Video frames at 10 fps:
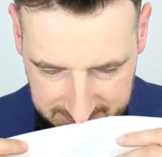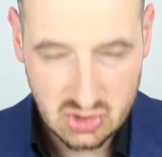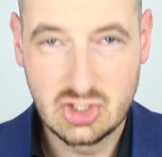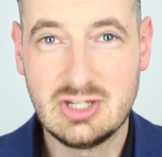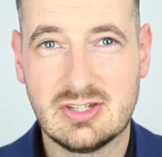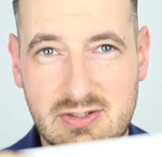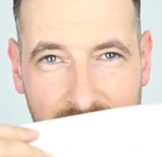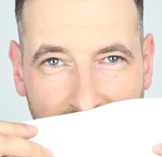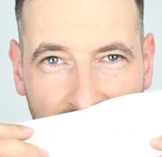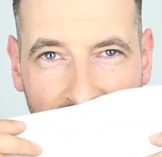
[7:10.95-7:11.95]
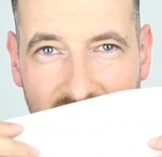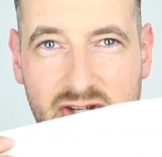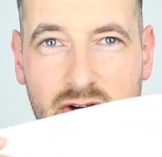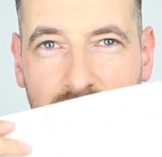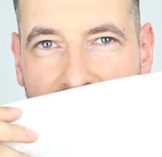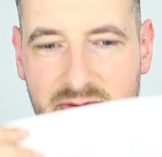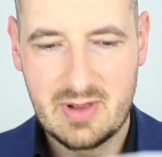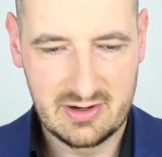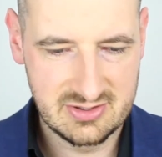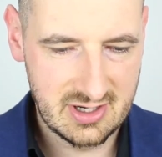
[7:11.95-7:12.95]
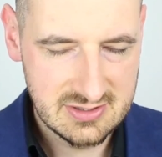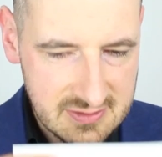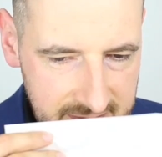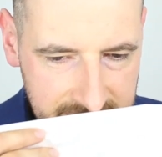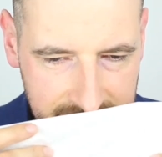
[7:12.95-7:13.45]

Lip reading: Jesus, this Creed smell is nice.